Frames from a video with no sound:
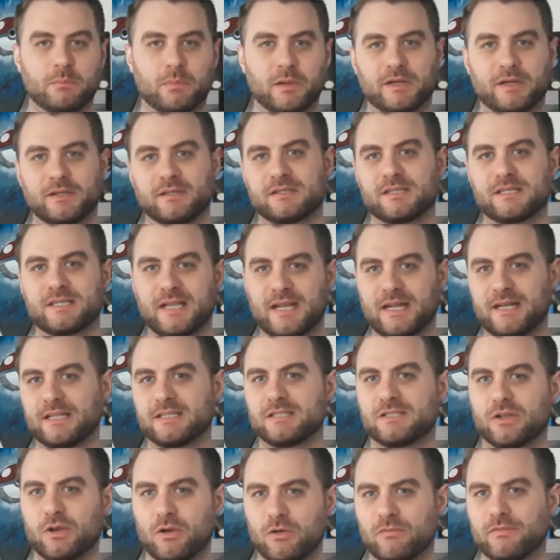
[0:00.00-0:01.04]
but instead it
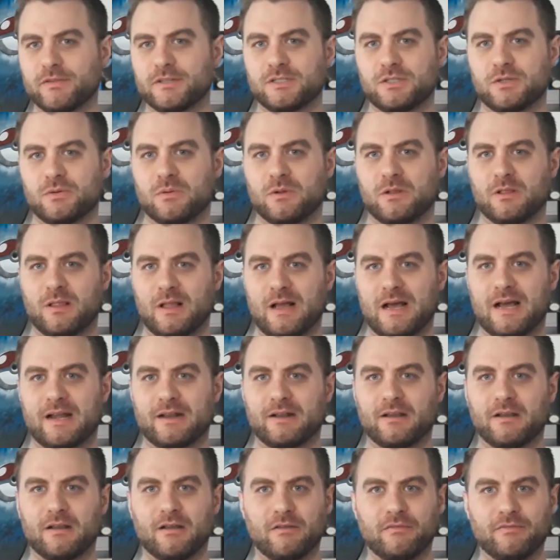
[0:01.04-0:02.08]
dove into a lot
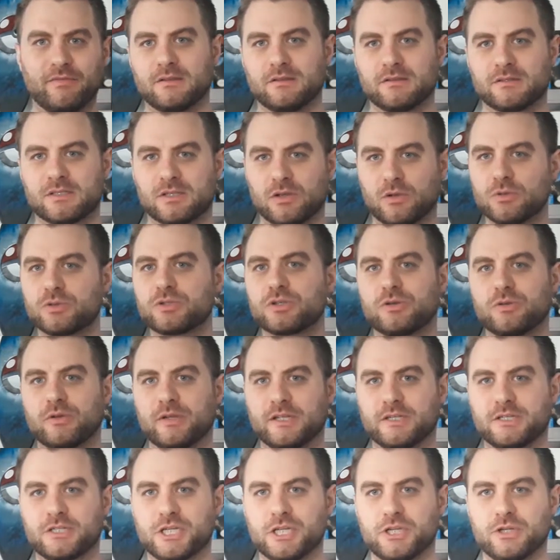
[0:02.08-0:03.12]
of social
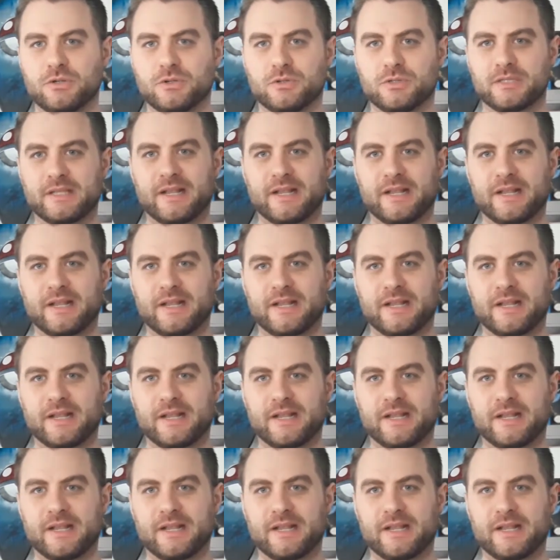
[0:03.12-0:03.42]
issues,